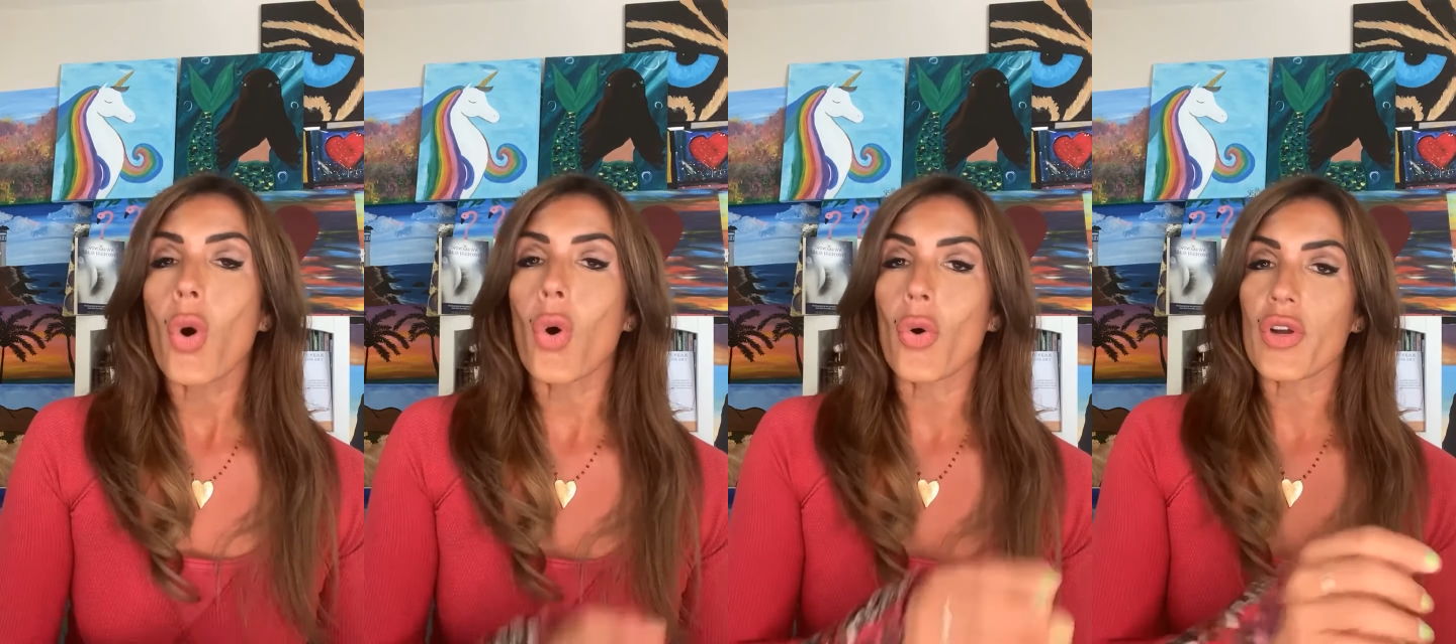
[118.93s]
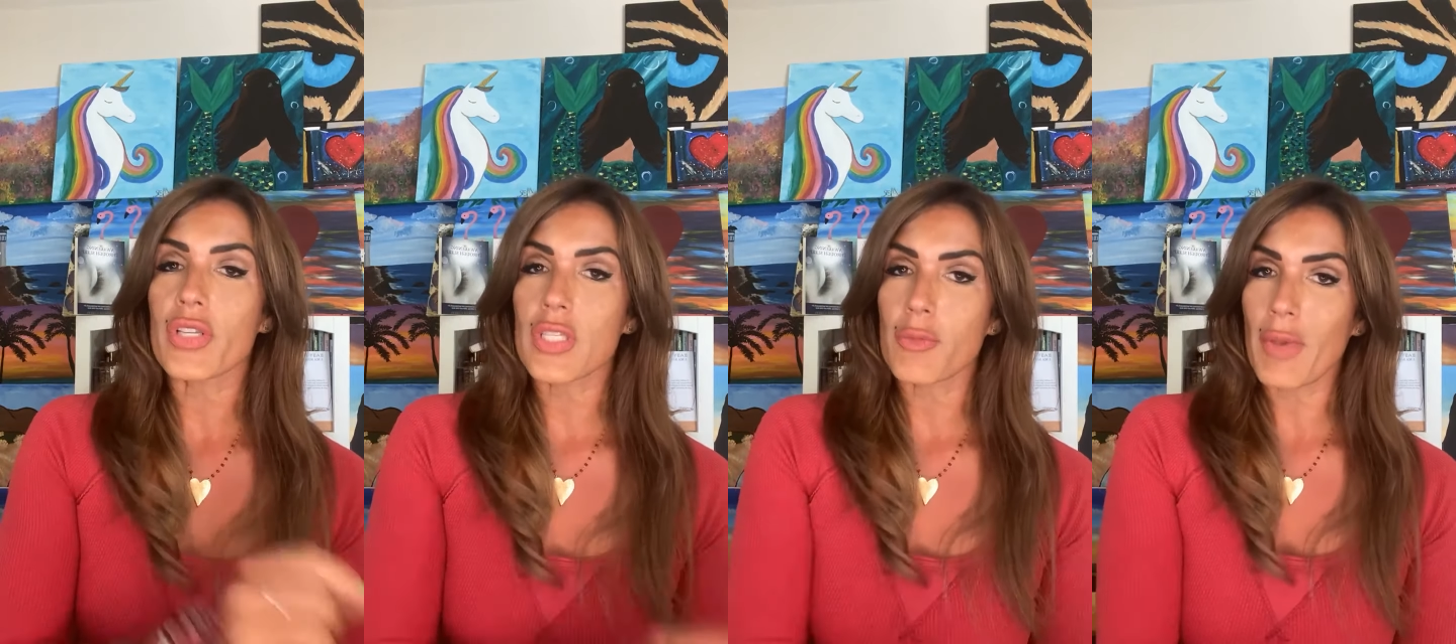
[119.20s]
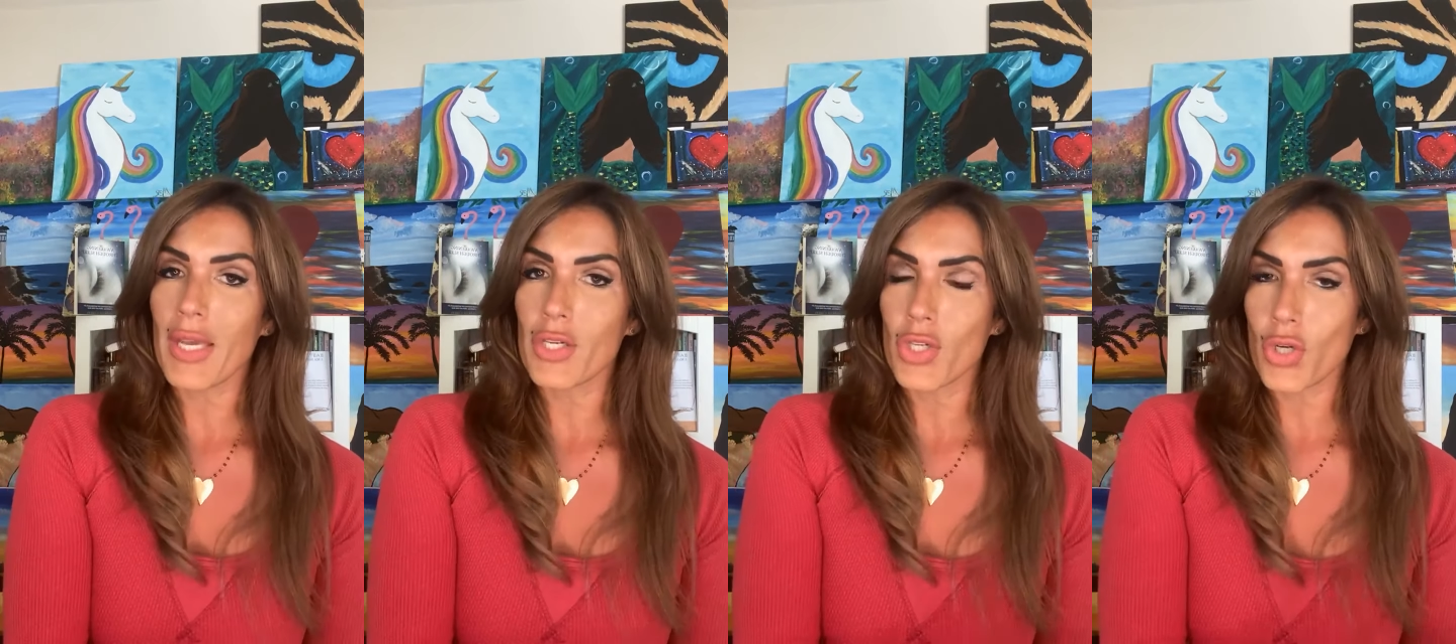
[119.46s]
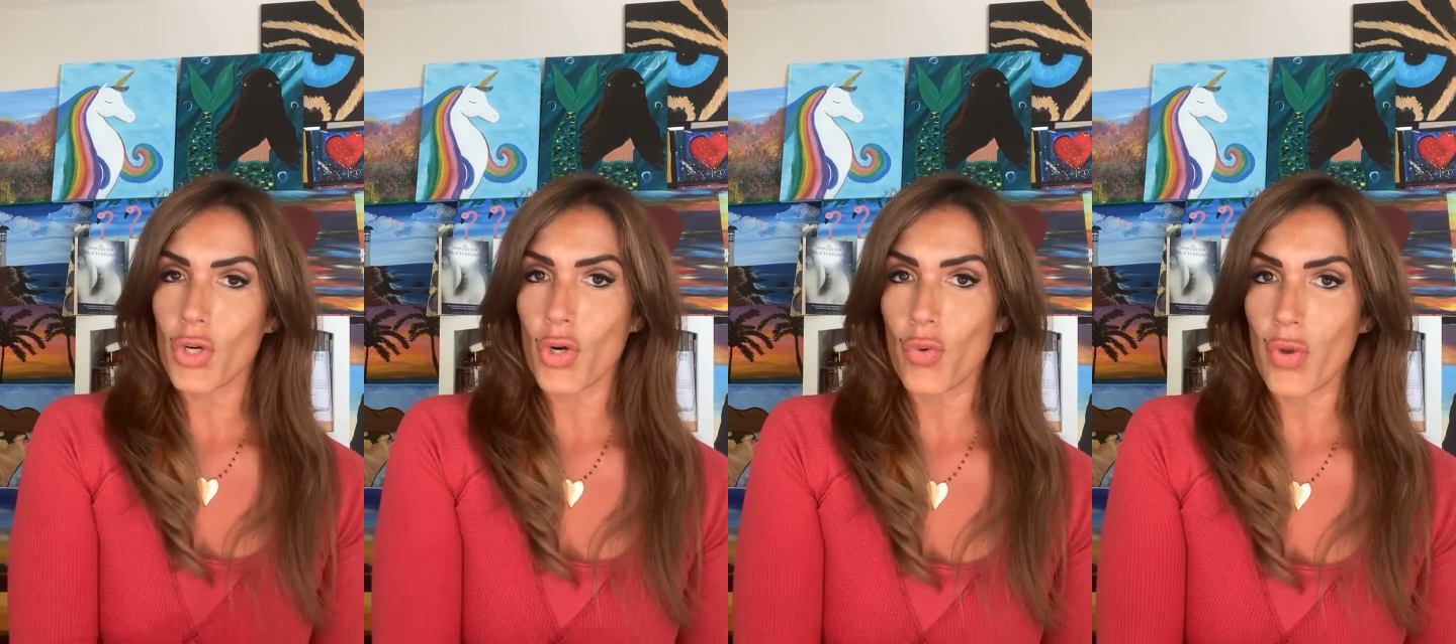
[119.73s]
or expand
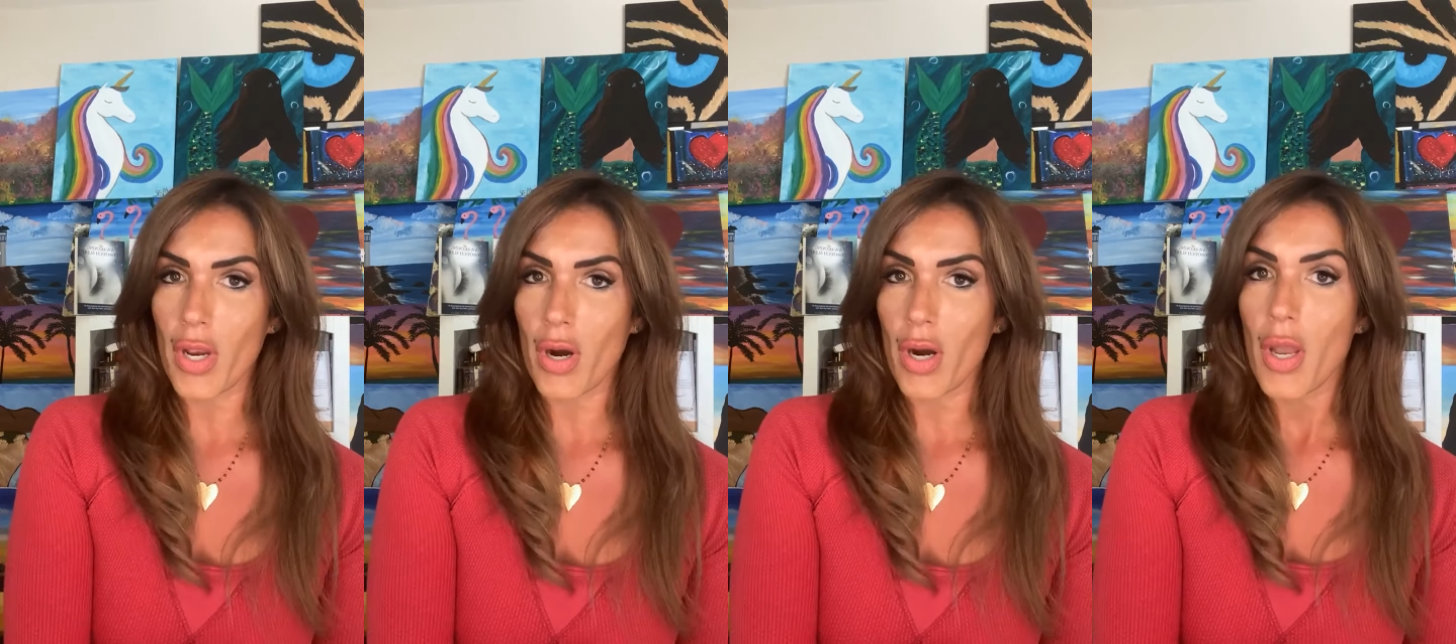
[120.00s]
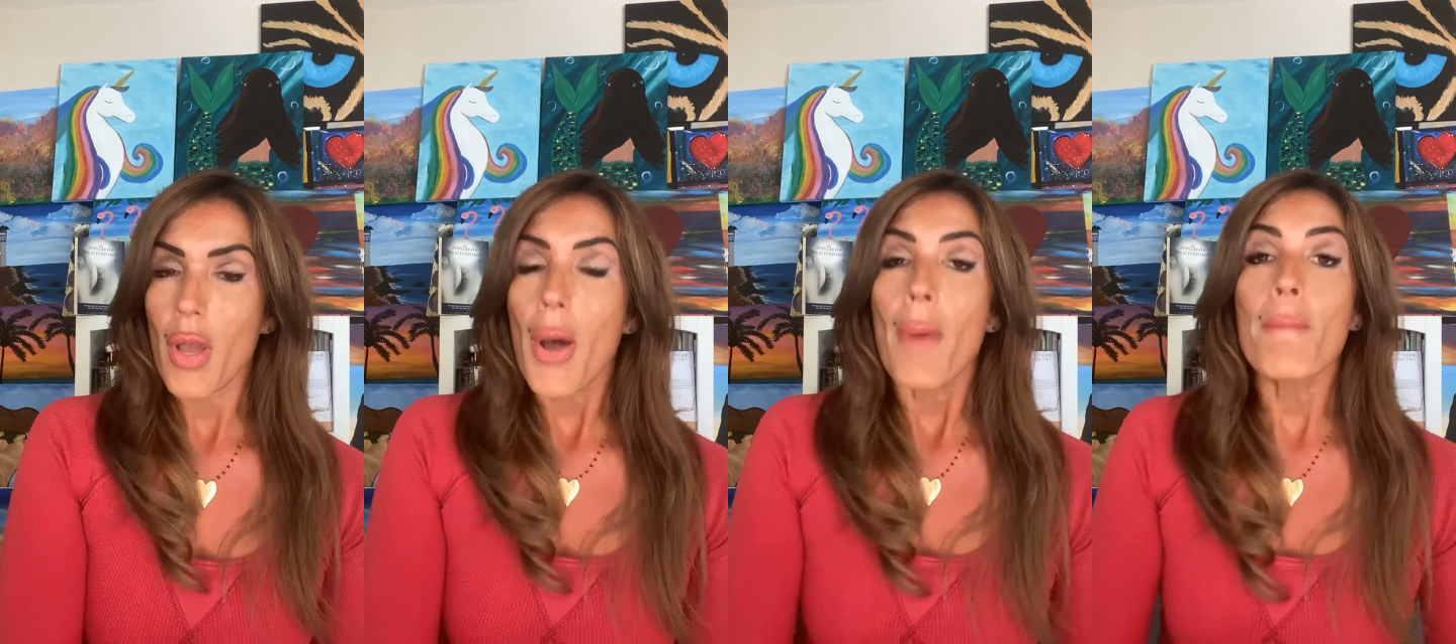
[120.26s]
a career,